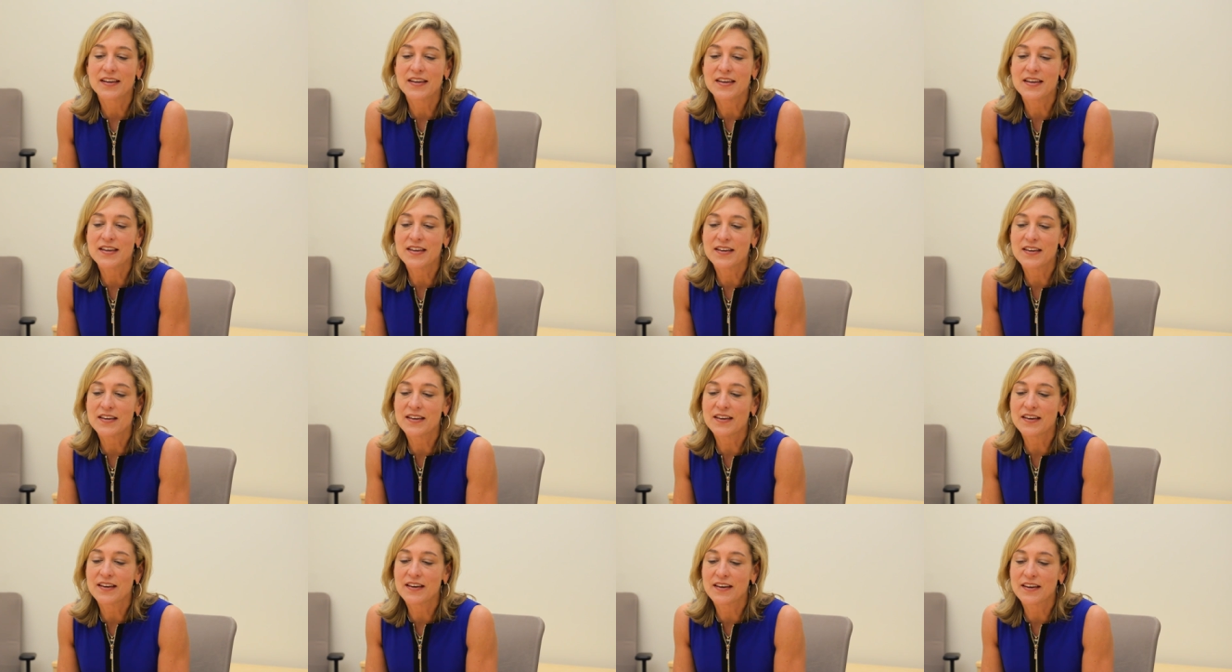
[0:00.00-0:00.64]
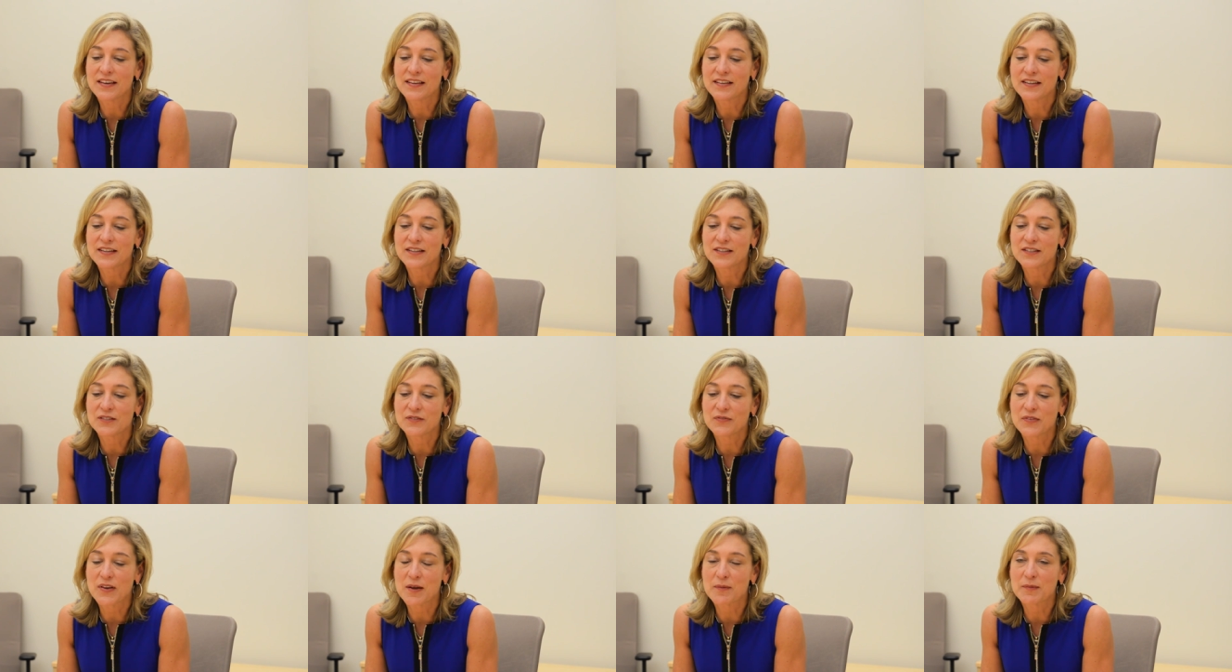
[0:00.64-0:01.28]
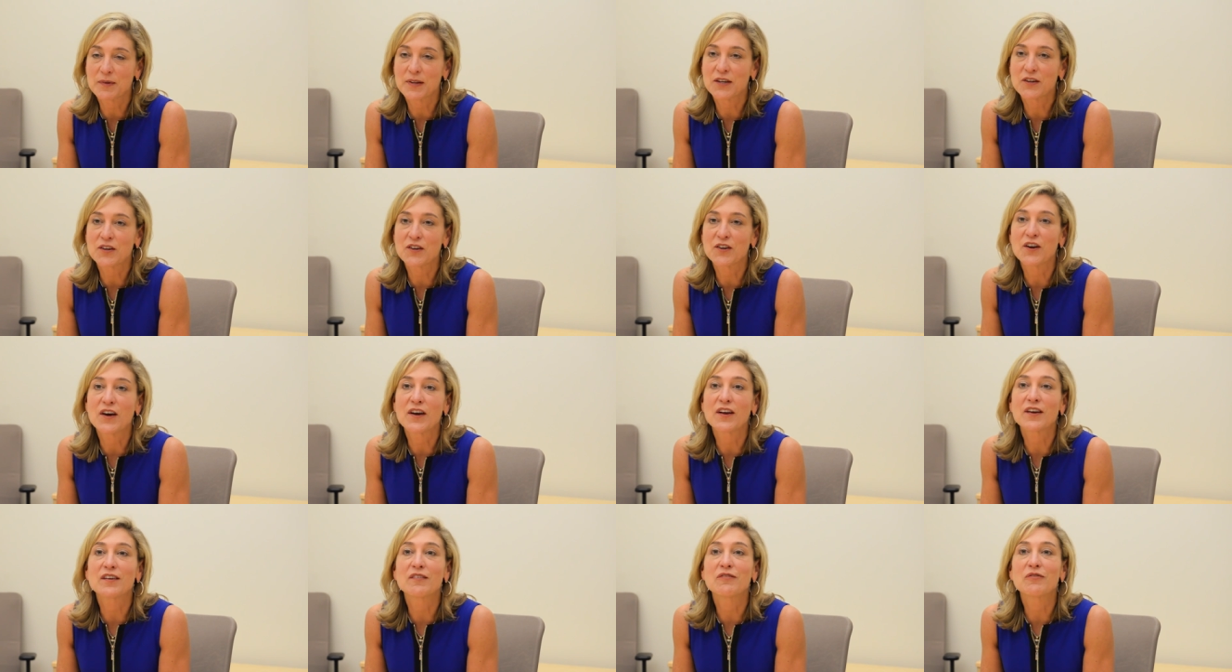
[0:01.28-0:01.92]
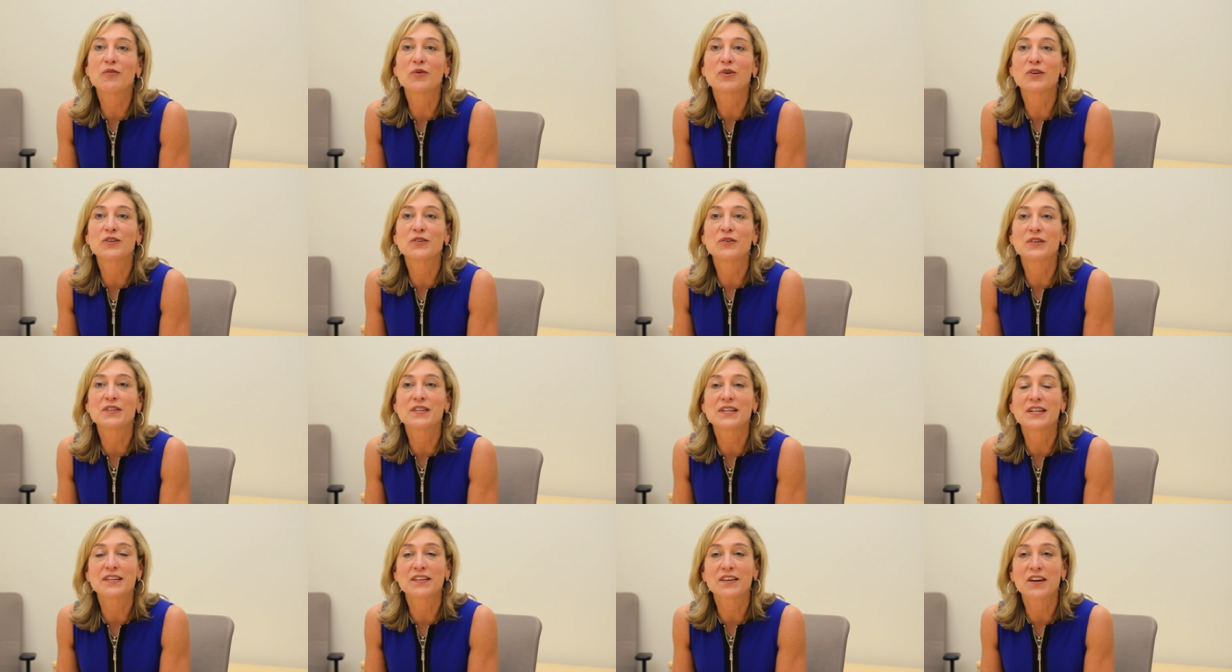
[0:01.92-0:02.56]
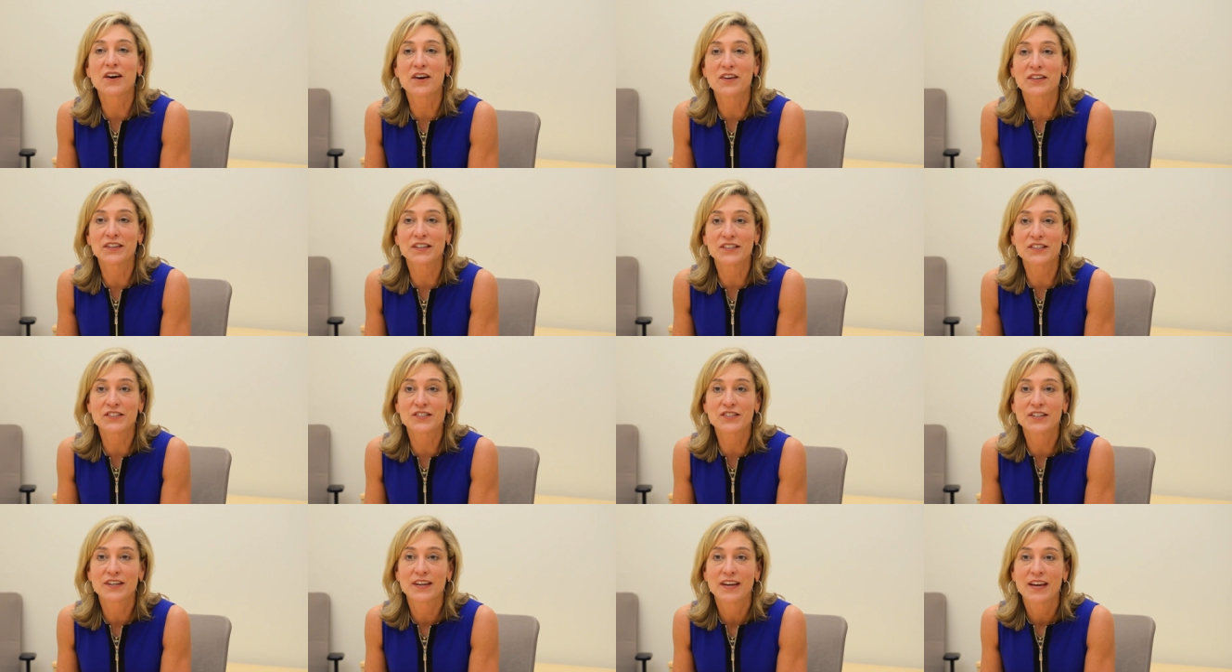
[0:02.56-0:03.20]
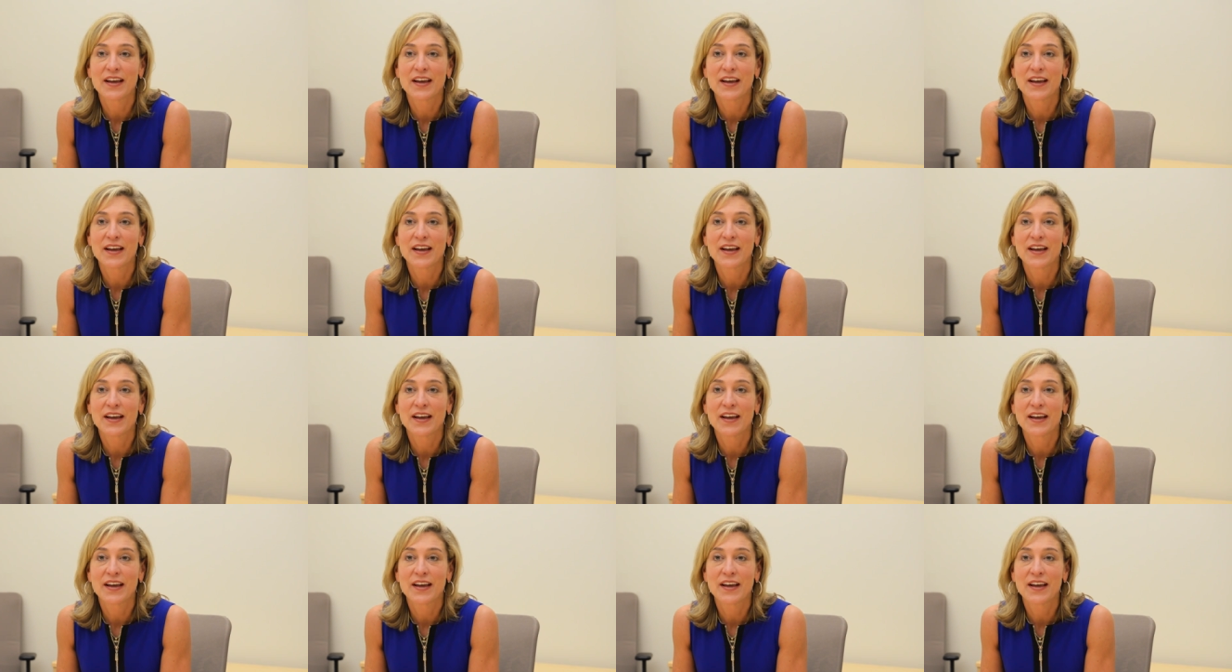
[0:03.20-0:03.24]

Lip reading: He and his family could not afford to attend college.